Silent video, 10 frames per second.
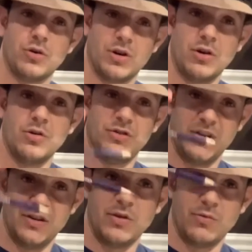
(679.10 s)
it goes
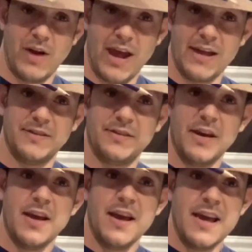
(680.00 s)
into the reds.
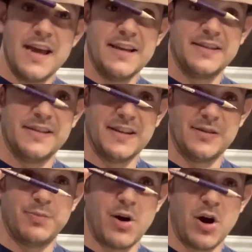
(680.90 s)
Is
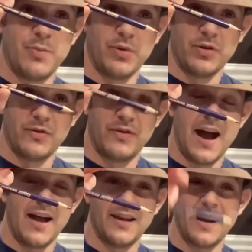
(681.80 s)
this purple or
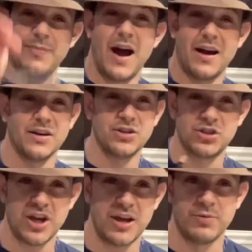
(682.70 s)
violet? I'm not gonna
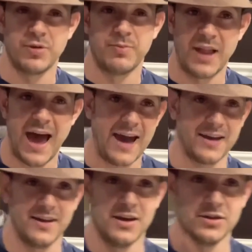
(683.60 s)
shade with black.
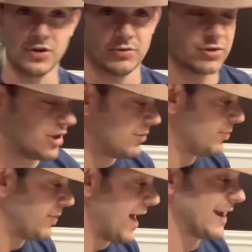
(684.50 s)
Don't shade
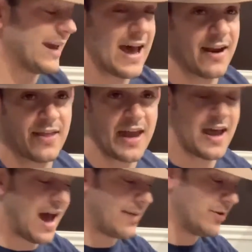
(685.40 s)
with black, get out of that
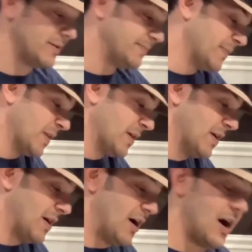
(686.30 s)
habit.
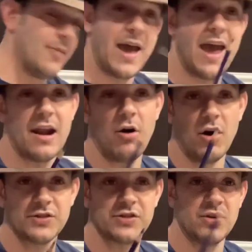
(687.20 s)
And
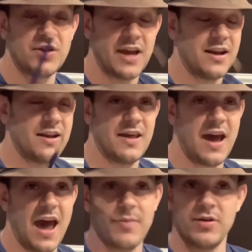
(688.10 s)
also get into the
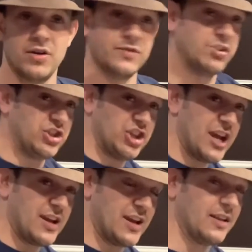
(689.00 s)
habit of
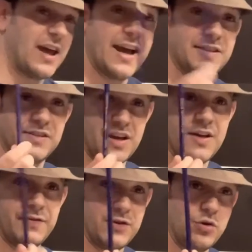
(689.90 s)
shading last
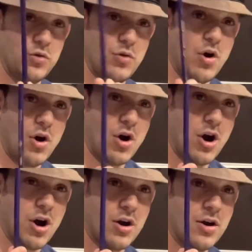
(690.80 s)
if you are